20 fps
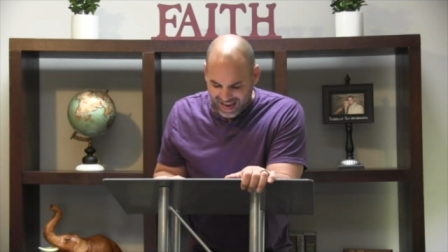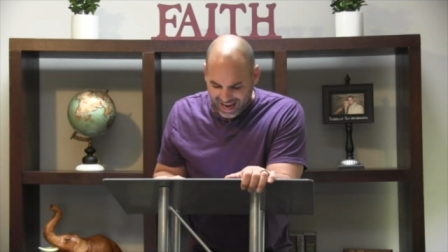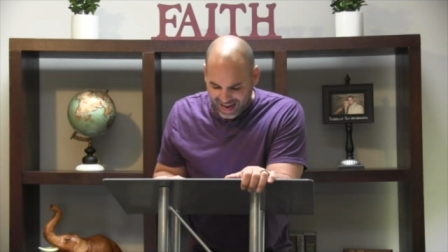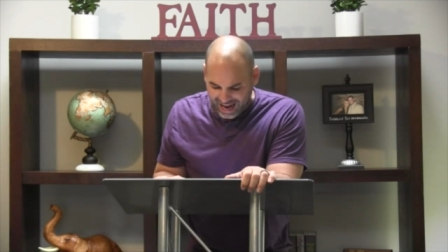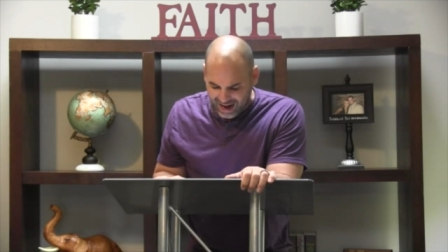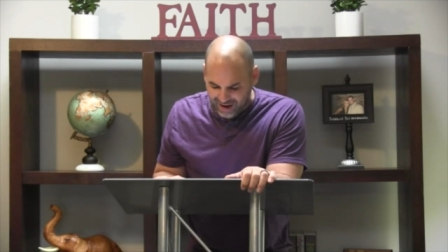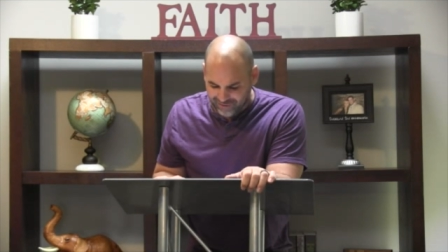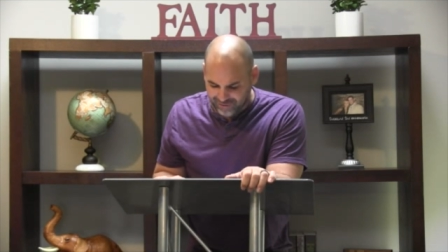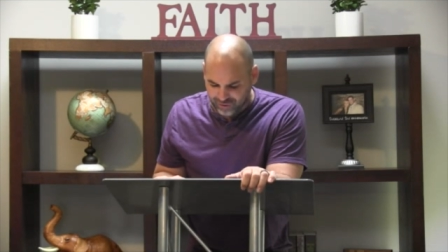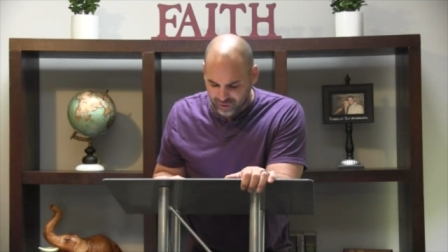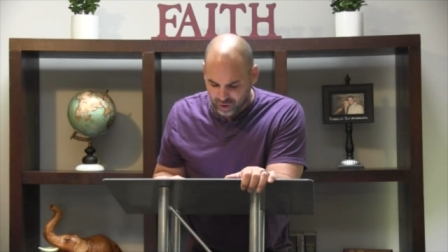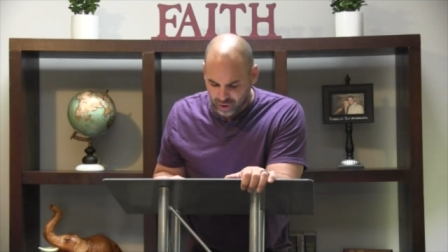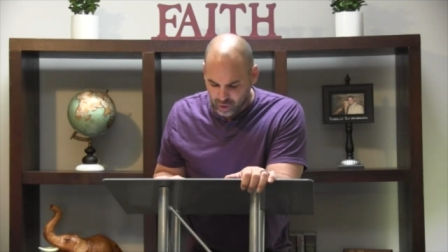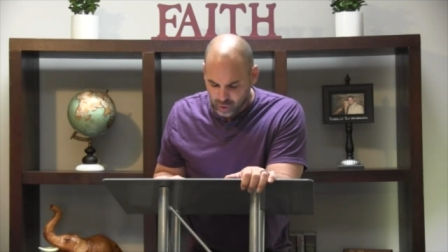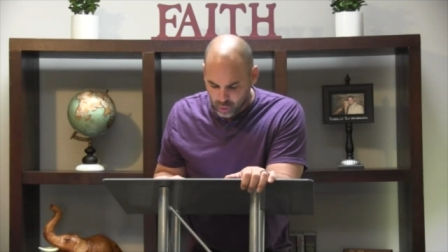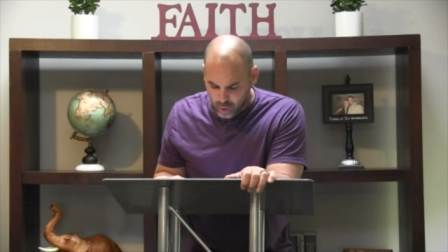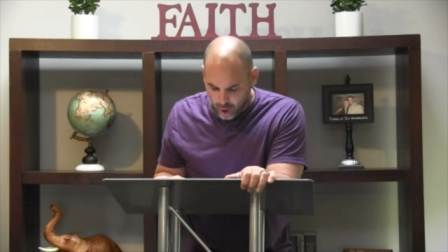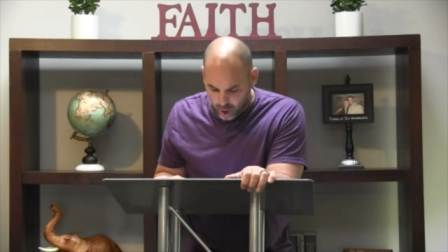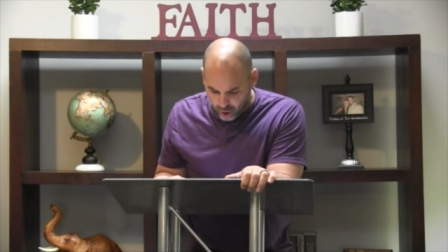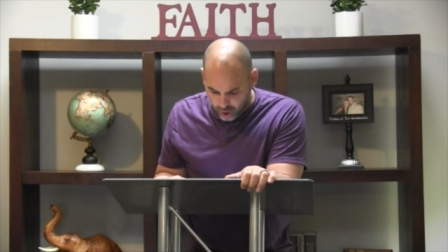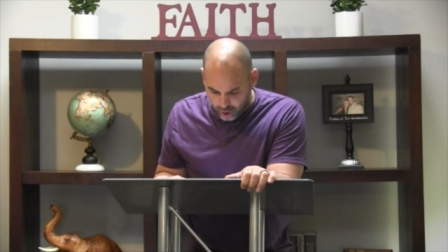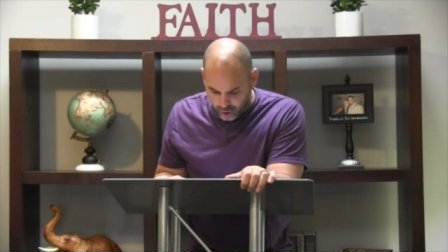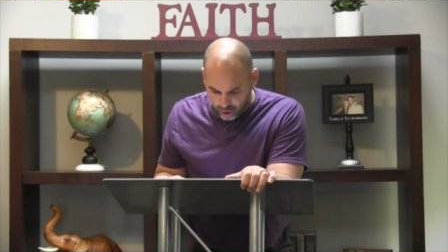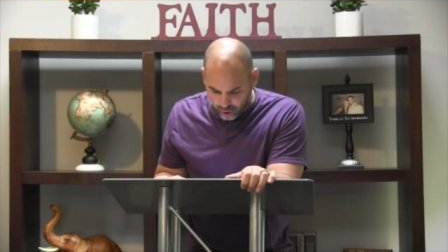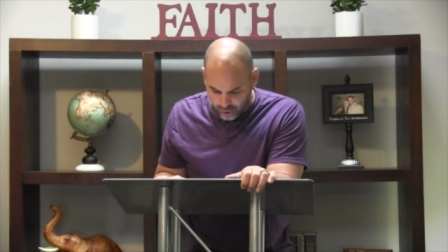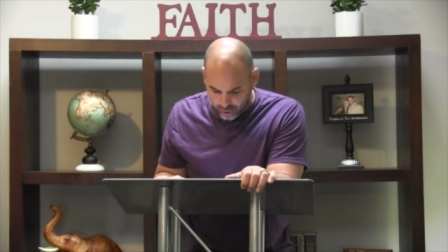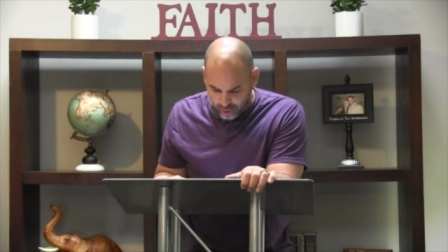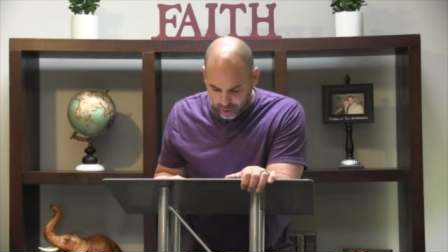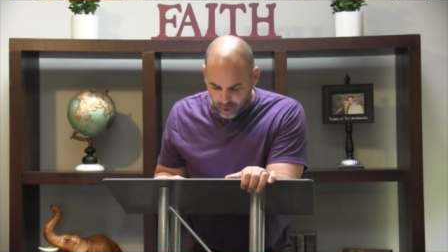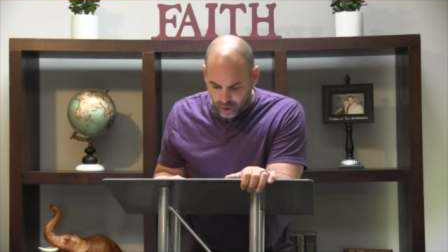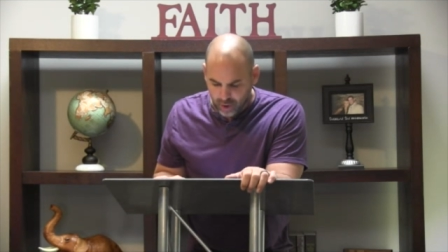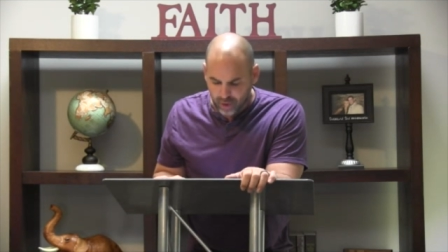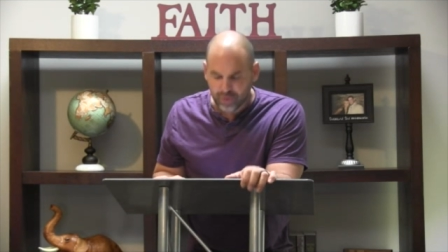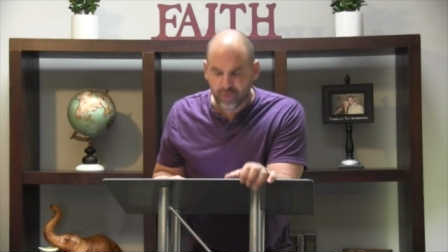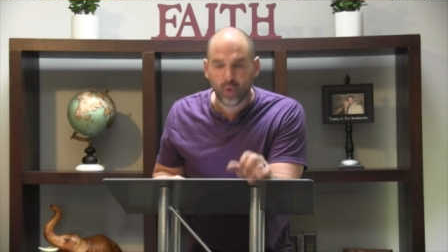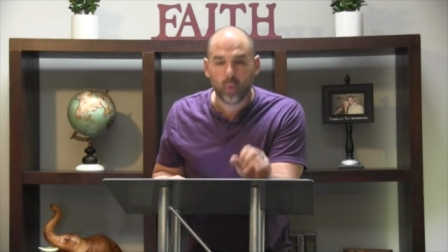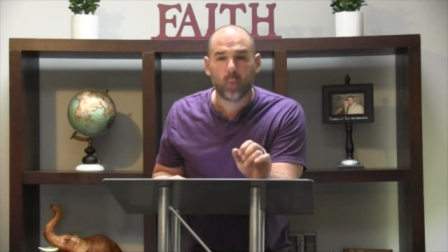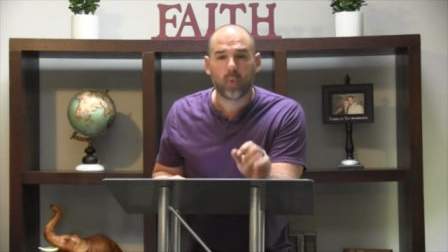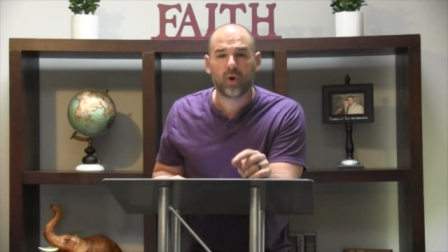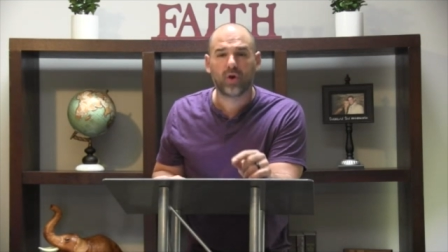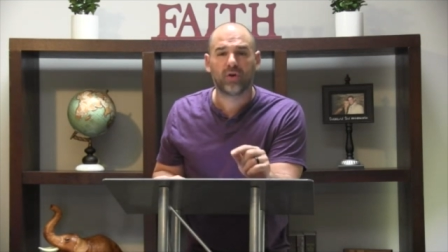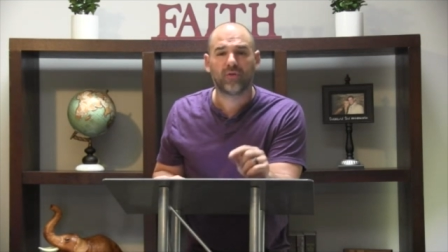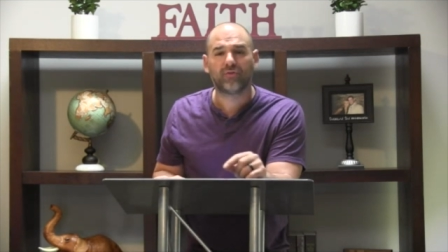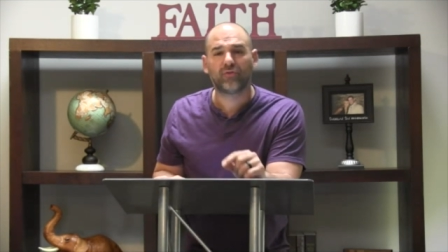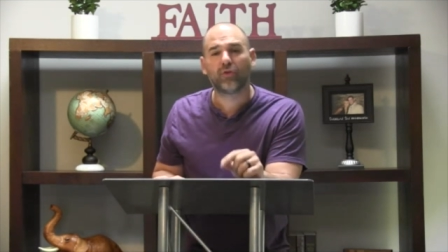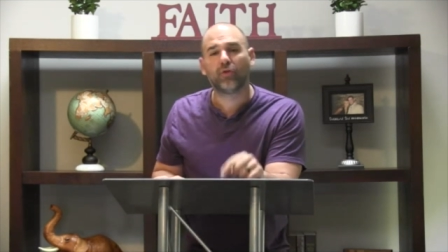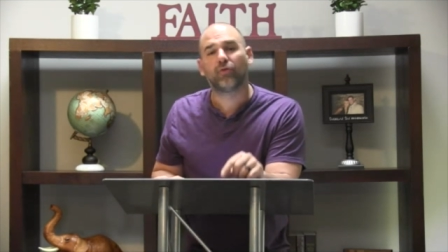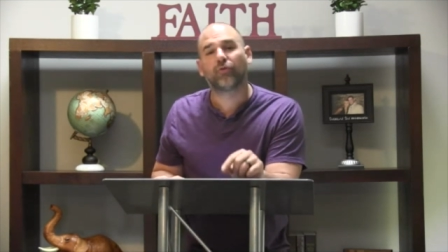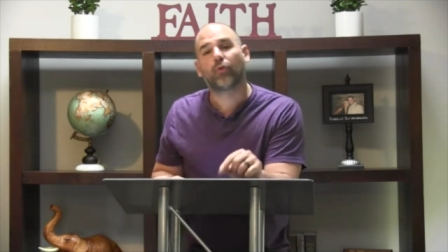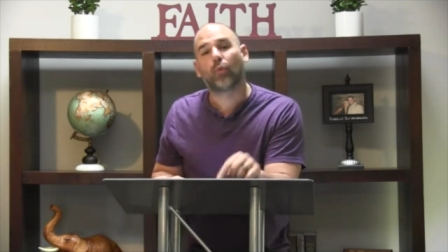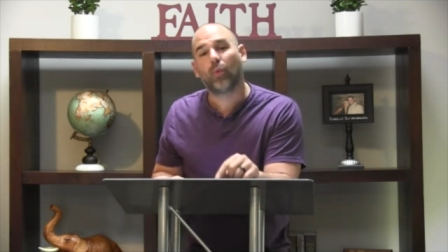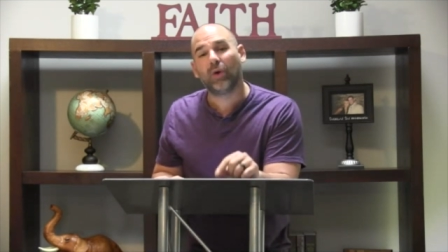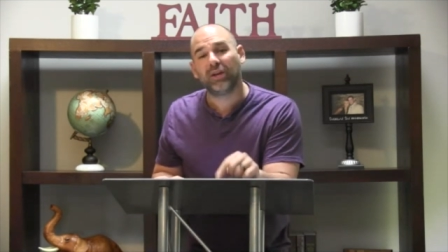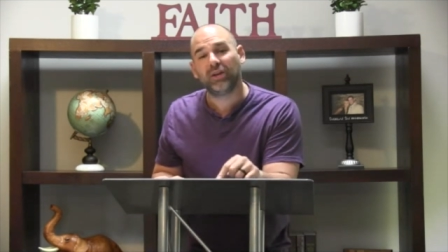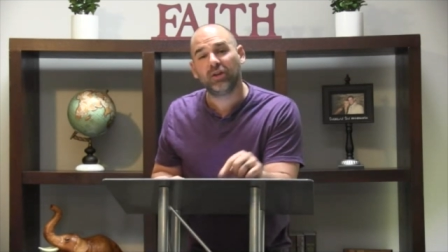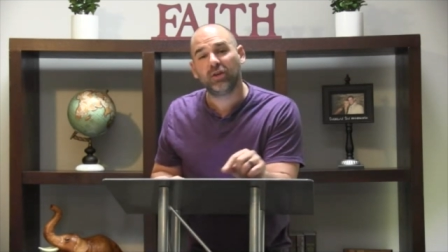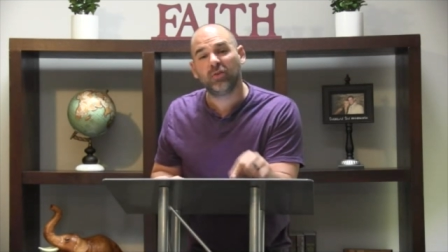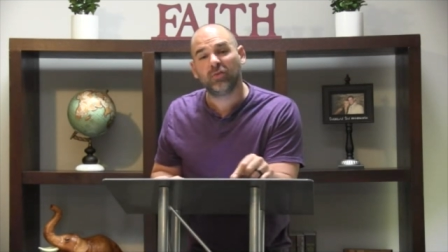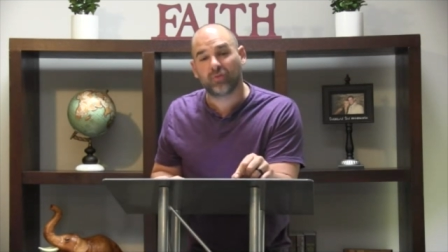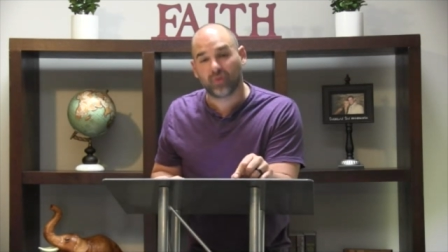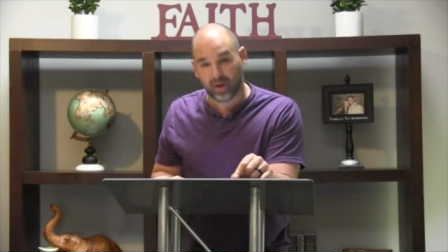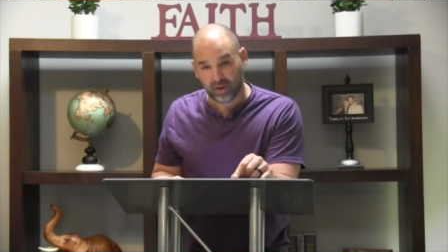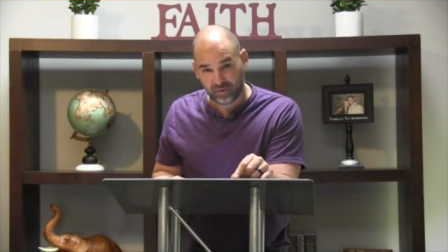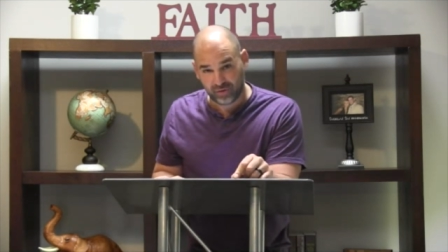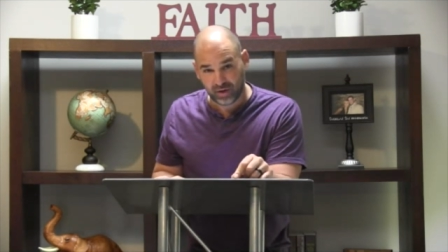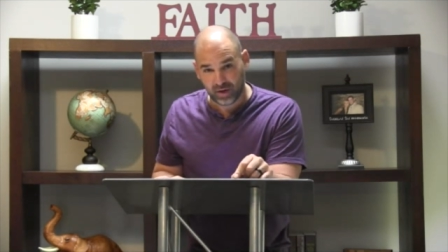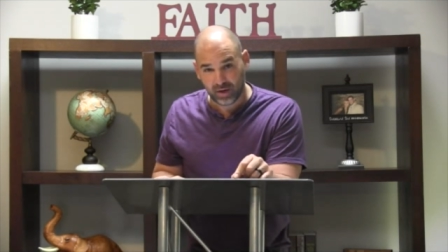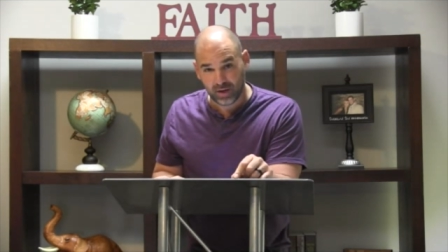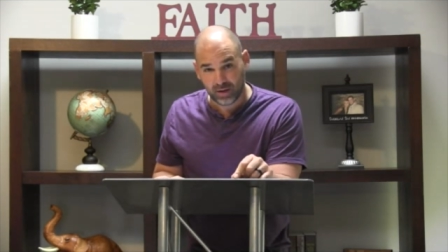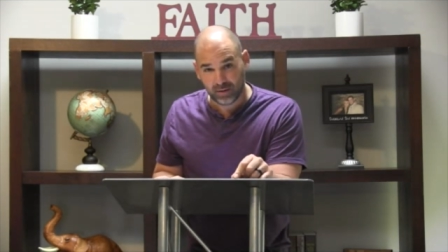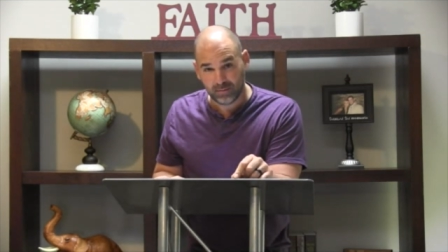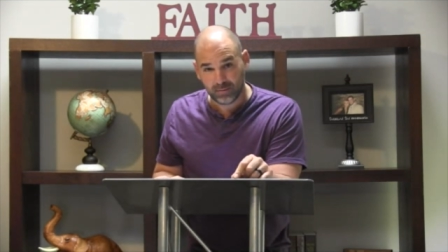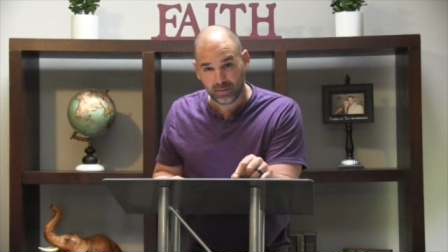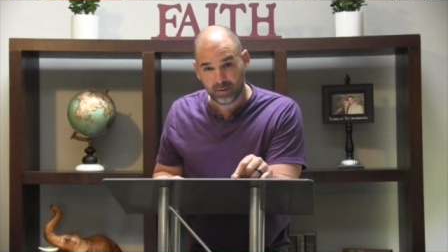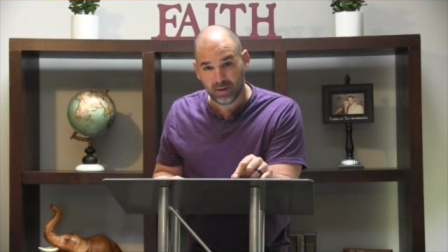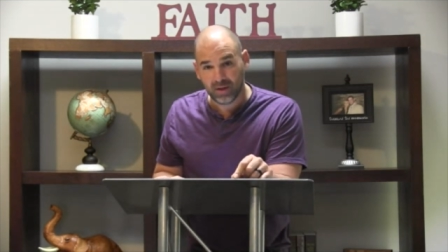after you heard the word of truth. When do you trust in him?